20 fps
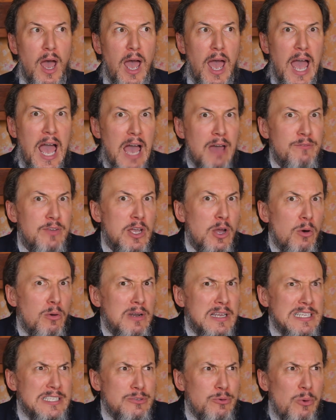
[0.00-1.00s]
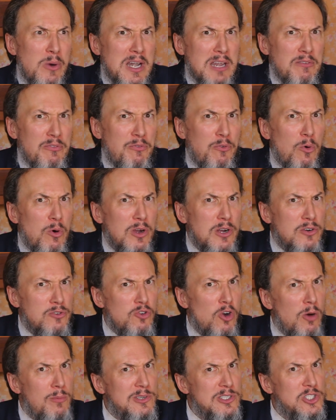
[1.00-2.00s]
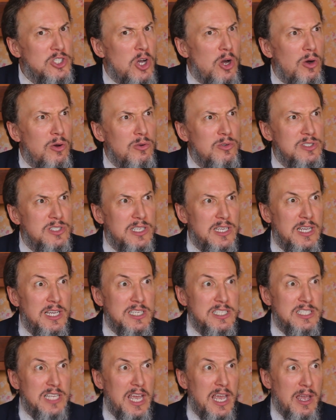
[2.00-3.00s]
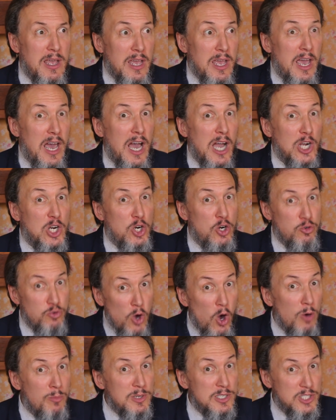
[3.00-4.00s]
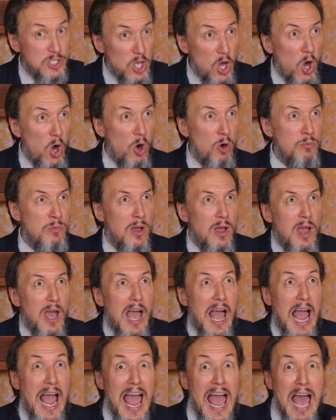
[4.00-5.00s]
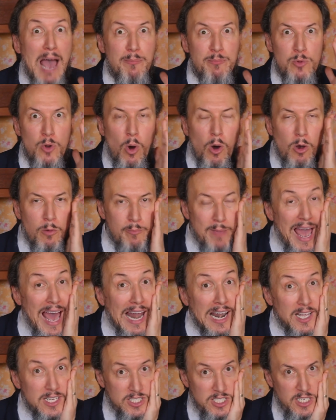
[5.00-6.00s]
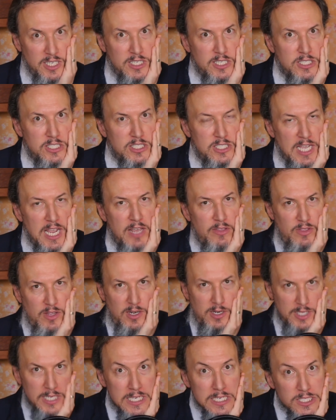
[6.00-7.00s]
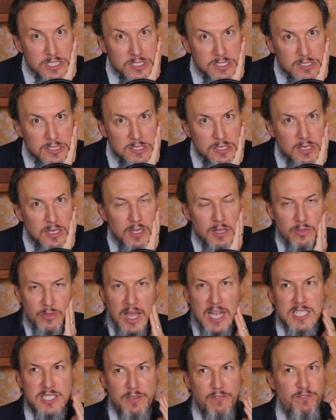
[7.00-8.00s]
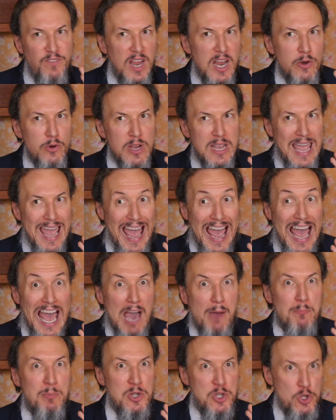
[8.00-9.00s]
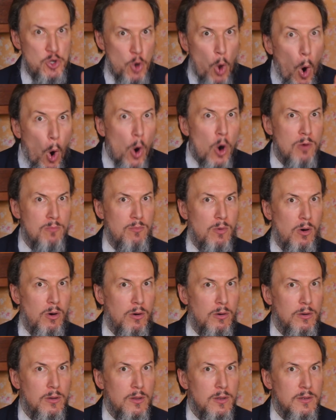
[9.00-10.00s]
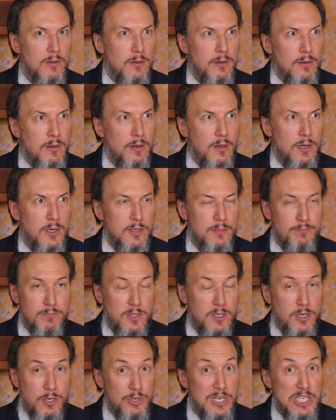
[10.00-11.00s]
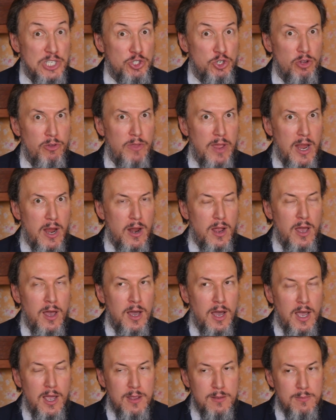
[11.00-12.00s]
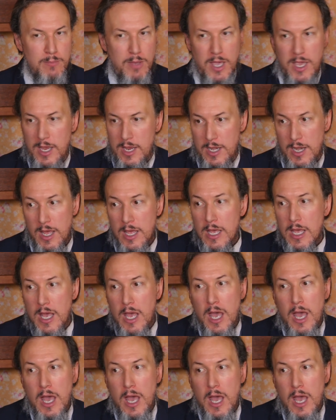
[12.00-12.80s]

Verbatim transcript: Having only 24 chromosomes is a chromosome abnormality, to say the least. That's a very abnormal creature there. I mean,